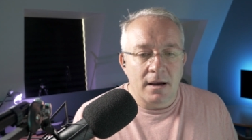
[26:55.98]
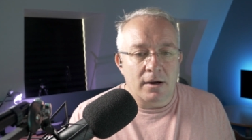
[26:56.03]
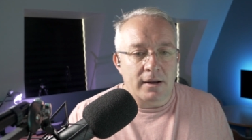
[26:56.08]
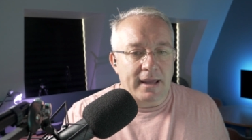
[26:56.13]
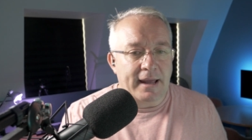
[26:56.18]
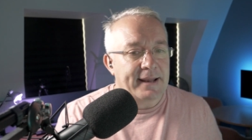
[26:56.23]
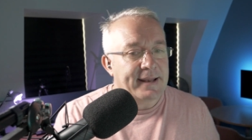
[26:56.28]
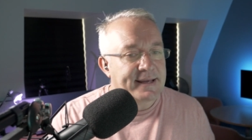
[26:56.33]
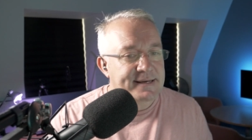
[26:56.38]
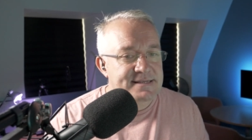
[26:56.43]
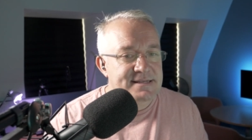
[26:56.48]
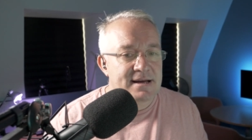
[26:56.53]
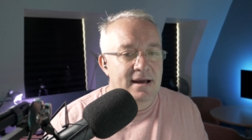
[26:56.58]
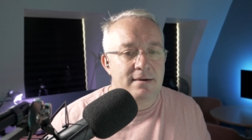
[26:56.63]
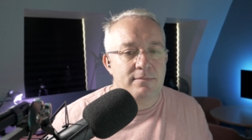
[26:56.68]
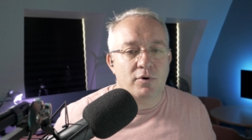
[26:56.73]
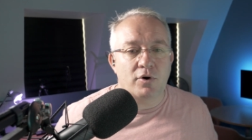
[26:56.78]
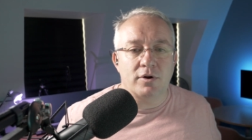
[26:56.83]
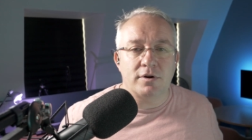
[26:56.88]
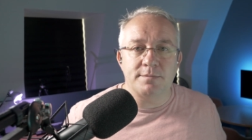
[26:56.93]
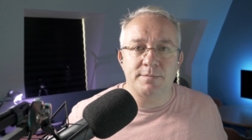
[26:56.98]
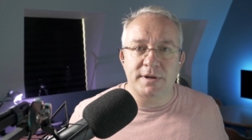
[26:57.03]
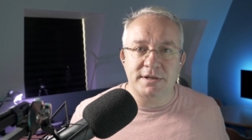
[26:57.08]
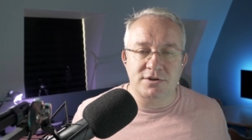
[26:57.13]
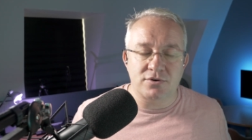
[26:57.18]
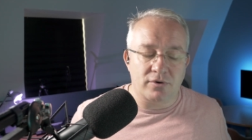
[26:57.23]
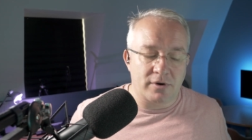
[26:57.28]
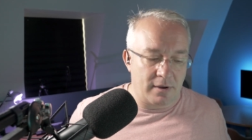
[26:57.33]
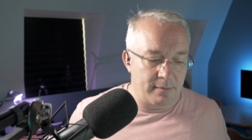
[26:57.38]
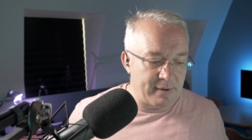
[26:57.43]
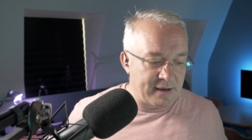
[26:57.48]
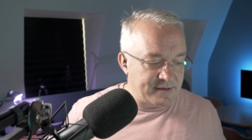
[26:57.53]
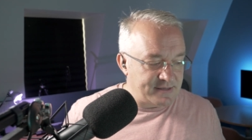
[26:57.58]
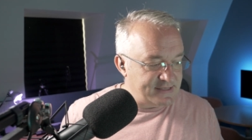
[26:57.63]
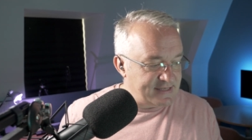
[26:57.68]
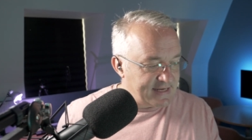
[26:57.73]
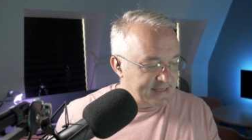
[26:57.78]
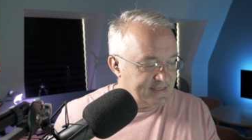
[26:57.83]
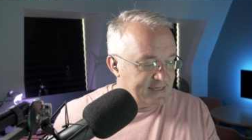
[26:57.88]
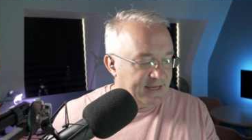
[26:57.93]
Okay, next time we're going to be talking about
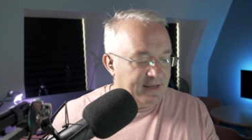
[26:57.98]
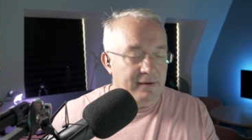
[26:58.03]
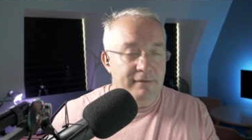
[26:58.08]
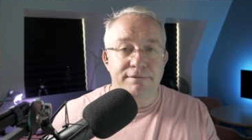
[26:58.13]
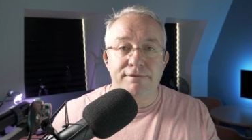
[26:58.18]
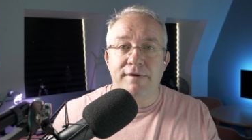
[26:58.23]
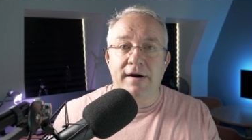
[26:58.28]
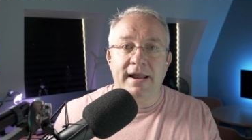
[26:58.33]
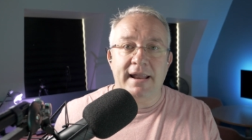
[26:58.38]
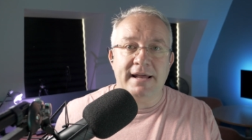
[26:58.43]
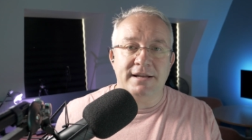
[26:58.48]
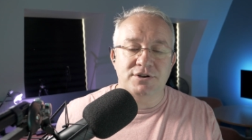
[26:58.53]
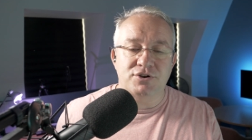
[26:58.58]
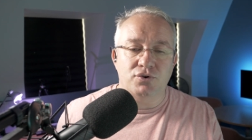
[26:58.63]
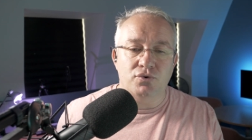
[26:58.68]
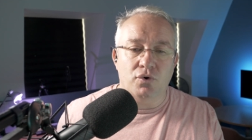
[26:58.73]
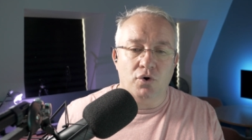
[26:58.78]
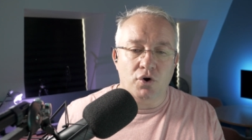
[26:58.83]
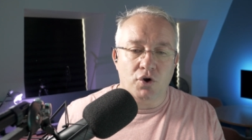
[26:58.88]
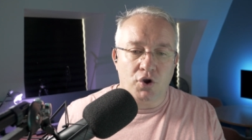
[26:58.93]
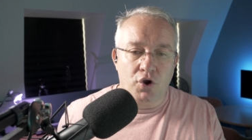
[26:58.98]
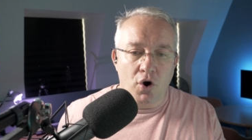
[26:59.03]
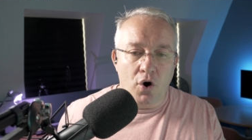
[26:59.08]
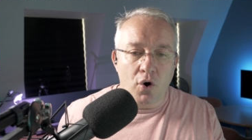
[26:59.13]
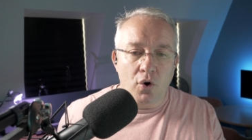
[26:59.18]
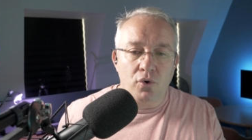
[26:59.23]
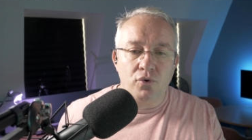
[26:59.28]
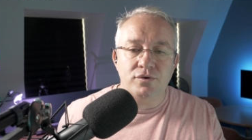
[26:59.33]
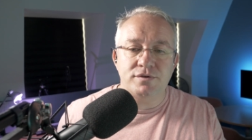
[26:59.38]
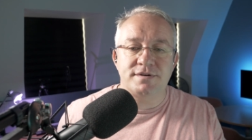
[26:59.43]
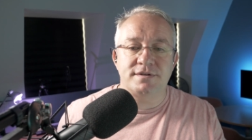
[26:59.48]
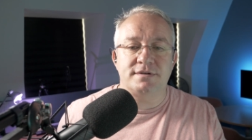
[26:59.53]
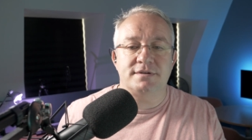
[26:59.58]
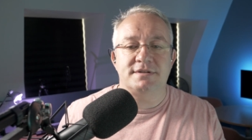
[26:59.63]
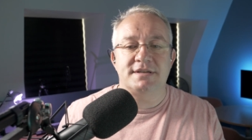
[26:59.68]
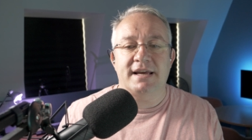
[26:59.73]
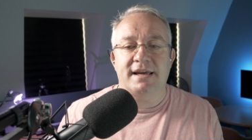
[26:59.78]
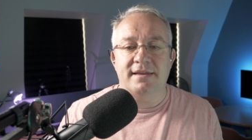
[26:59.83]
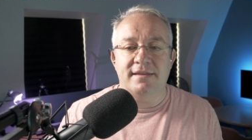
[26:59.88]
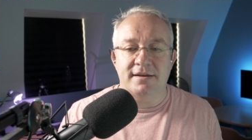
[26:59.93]
setting financial goals,
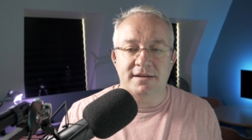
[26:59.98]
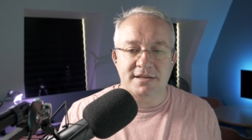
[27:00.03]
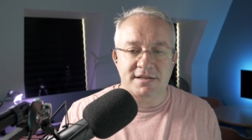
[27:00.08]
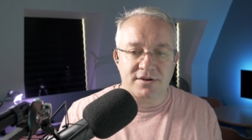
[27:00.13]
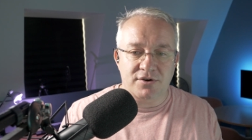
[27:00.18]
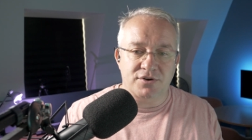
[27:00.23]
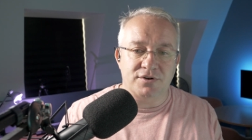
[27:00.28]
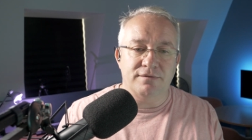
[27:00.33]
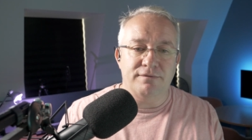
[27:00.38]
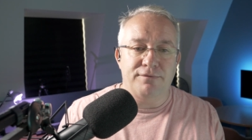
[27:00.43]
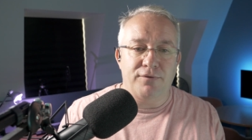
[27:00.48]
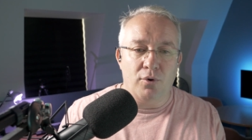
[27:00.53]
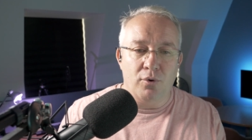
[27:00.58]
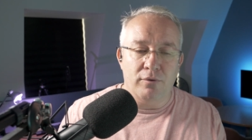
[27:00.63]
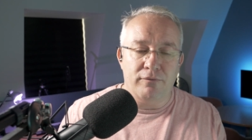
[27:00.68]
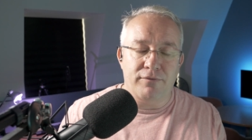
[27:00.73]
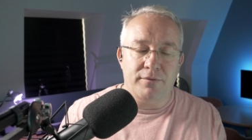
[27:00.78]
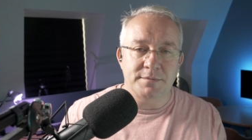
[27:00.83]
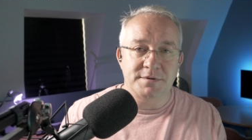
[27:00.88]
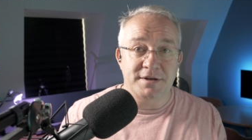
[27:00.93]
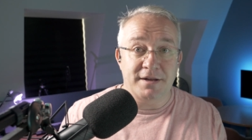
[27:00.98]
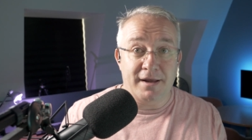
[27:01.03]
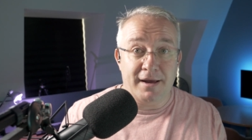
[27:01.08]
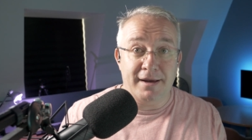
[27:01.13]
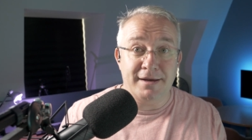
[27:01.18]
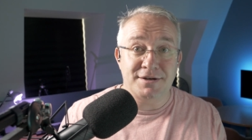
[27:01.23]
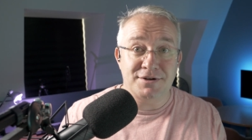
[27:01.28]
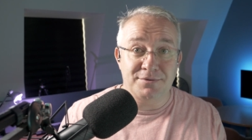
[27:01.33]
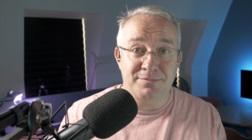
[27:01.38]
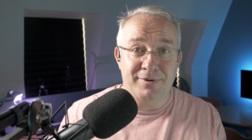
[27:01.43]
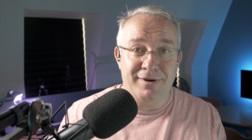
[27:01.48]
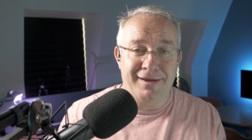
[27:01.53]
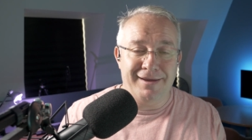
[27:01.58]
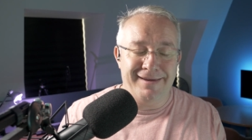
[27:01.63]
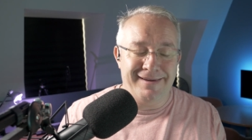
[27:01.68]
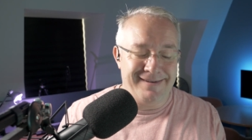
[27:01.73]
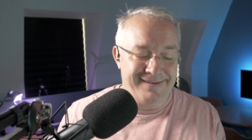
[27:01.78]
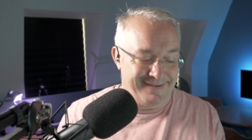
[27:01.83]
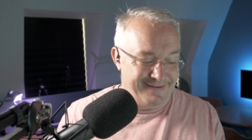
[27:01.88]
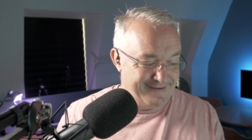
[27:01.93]
taking the discussion forward from today. Should be,
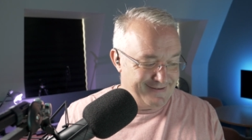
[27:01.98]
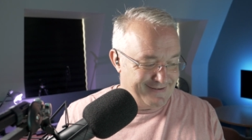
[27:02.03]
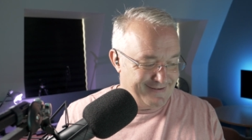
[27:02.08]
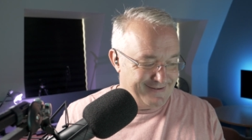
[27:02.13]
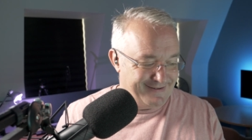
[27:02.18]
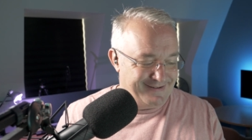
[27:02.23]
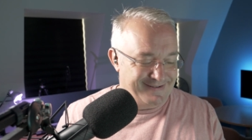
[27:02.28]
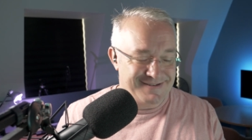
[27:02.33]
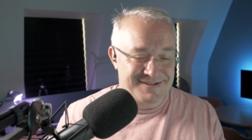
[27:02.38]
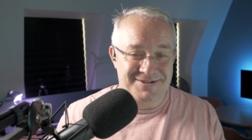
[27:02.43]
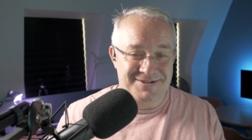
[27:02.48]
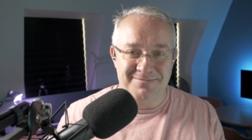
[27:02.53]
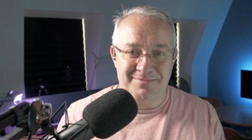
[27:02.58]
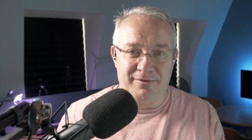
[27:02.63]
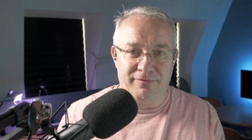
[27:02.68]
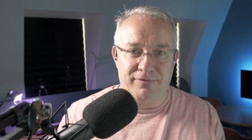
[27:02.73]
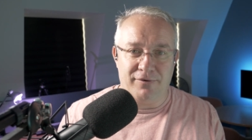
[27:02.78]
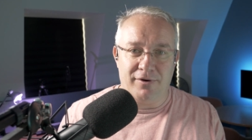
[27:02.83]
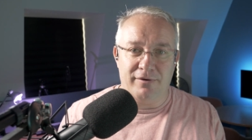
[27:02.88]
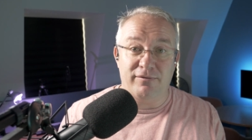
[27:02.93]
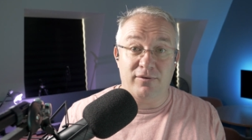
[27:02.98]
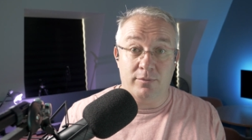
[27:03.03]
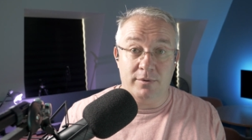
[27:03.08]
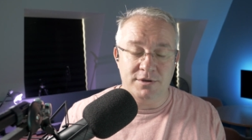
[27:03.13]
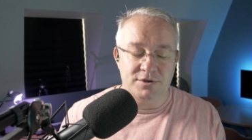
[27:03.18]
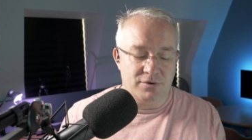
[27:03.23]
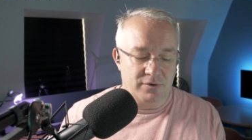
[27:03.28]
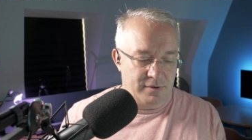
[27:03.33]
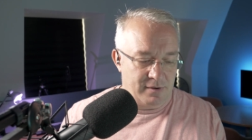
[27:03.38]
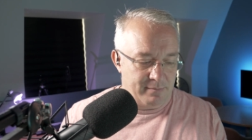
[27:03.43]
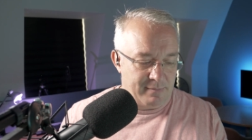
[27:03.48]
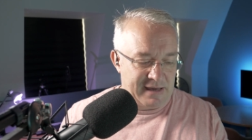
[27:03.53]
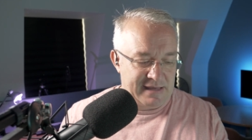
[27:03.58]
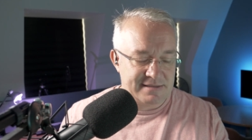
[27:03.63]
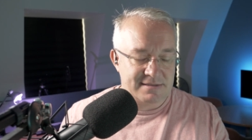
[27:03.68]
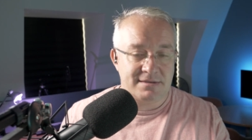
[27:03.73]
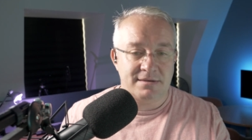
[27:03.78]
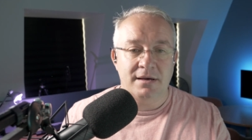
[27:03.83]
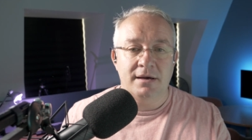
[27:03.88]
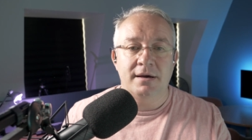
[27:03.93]
should be fun if you enjoyed the
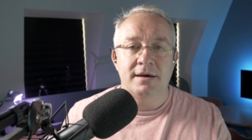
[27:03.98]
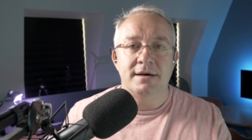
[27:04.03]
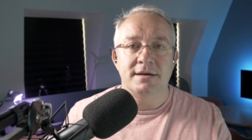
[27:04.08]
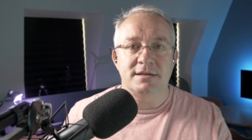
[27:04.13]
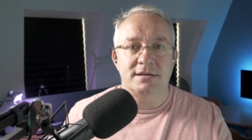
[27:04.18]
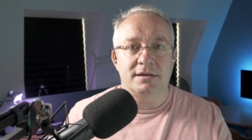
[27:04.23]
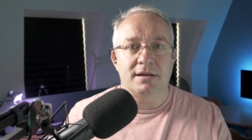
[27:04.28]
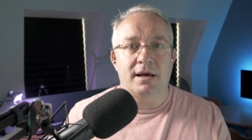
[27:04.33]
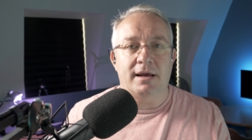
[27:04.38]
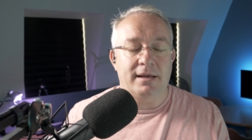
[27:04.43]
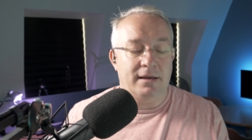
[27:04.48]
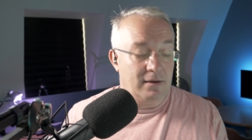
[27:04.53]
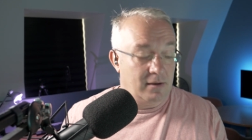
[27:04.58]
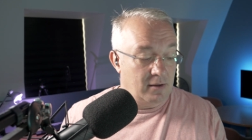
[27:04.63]
maths today.